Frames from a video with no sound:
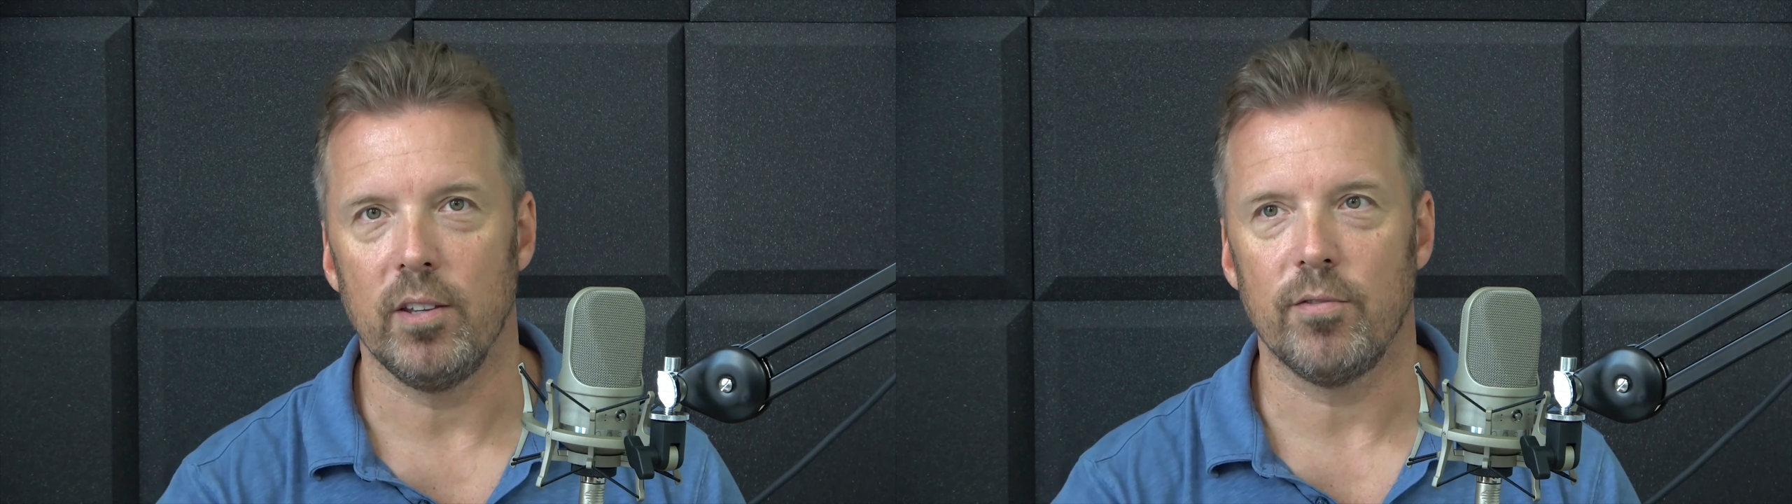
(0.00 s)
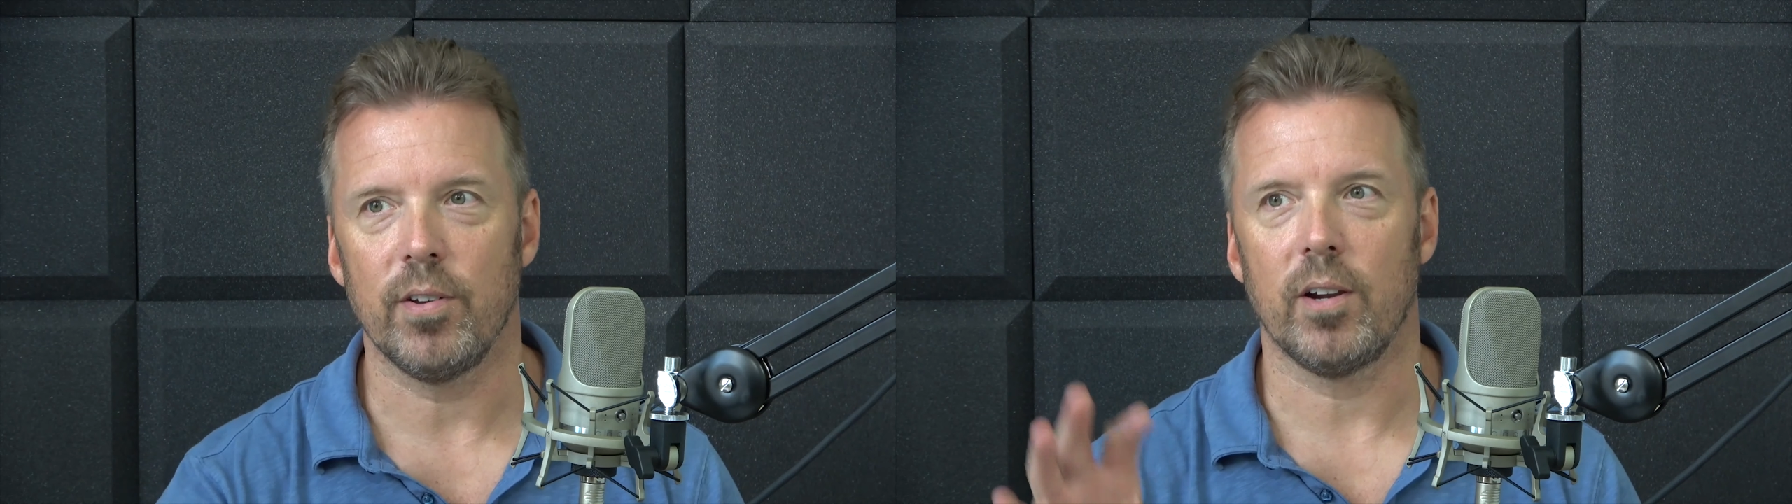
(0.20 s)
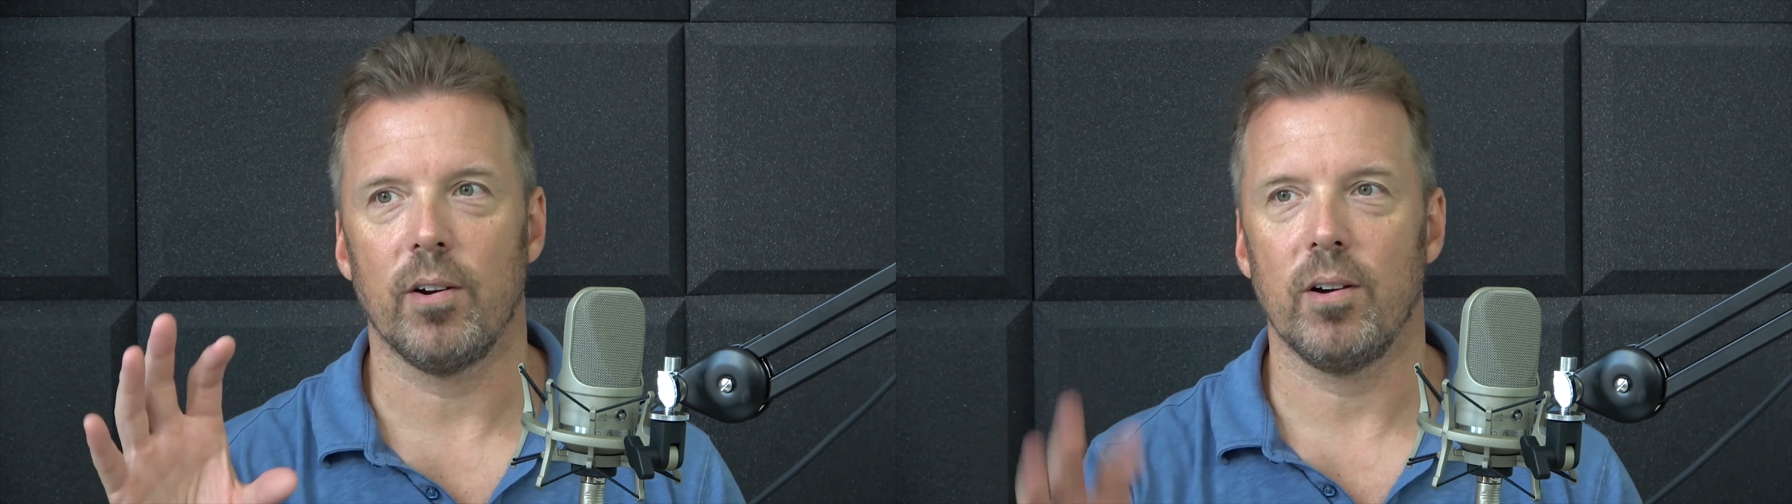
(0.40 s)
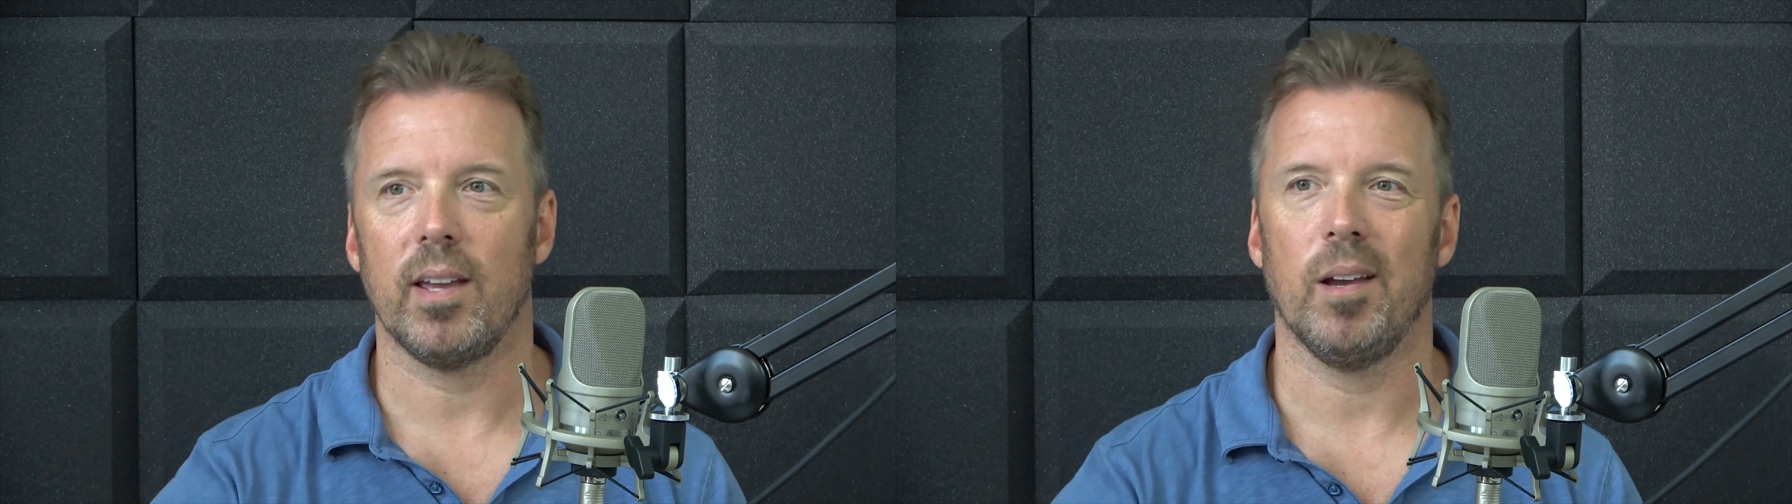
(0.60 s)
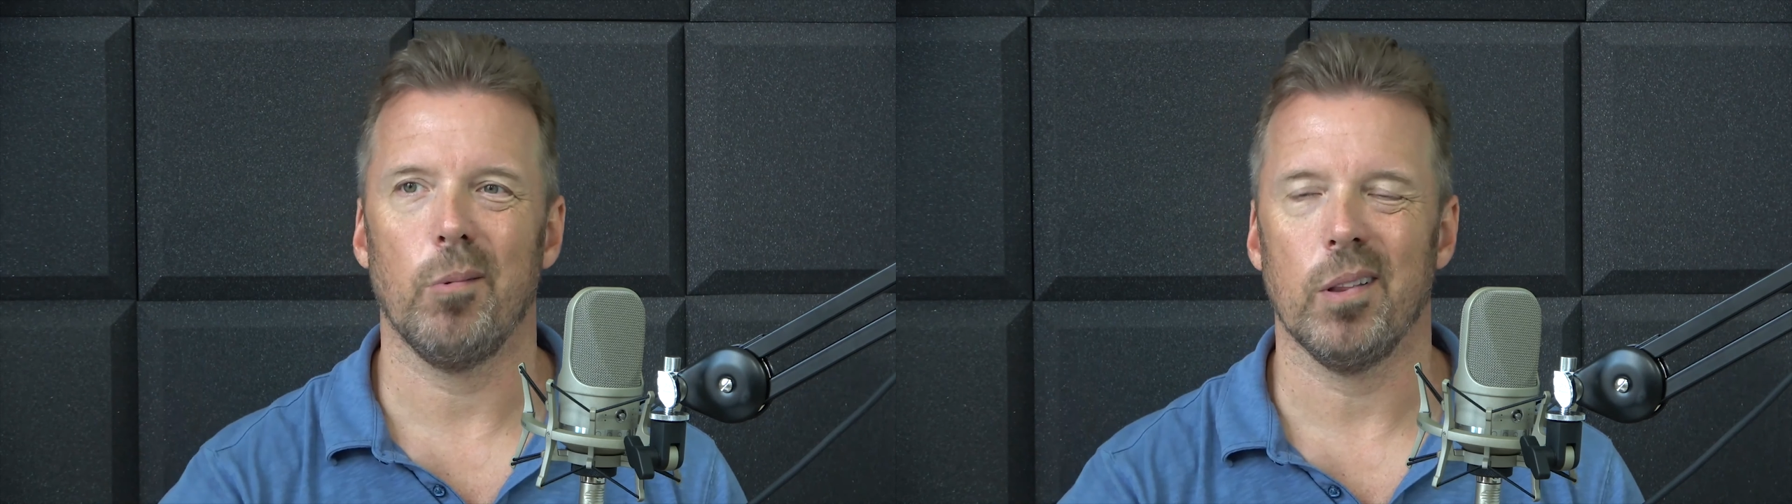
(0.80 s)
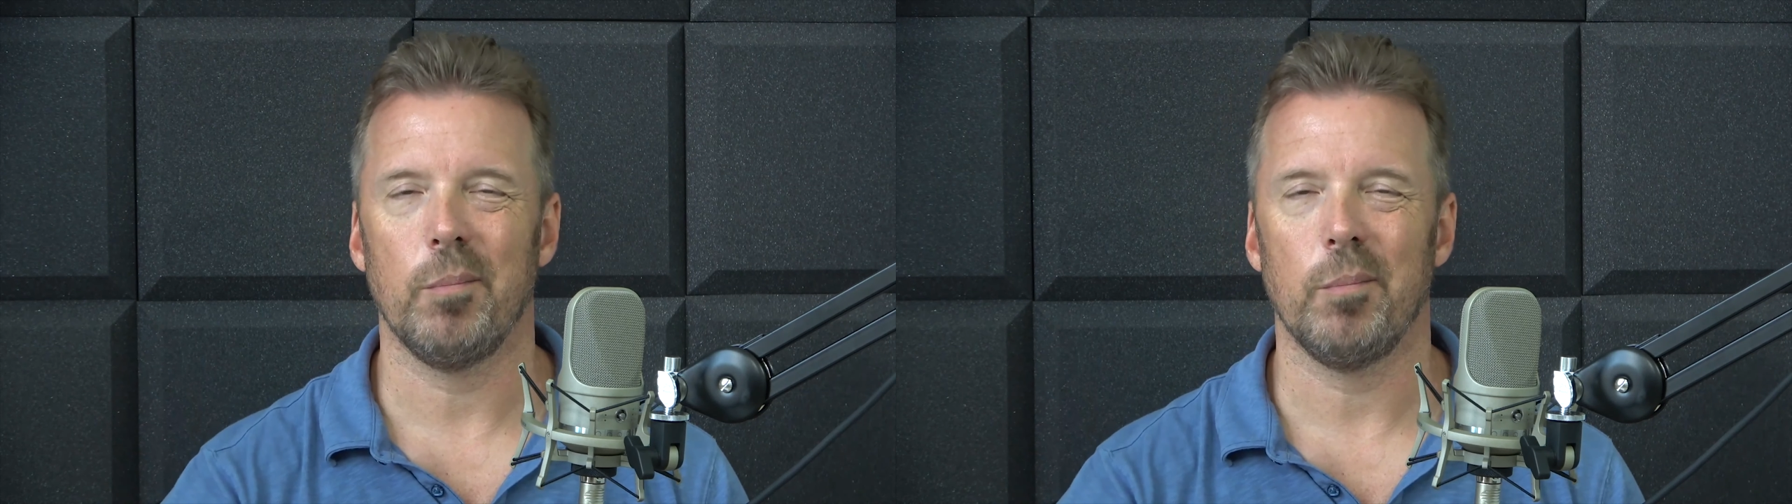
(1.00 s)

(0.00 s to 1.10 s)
You figure, okay, well,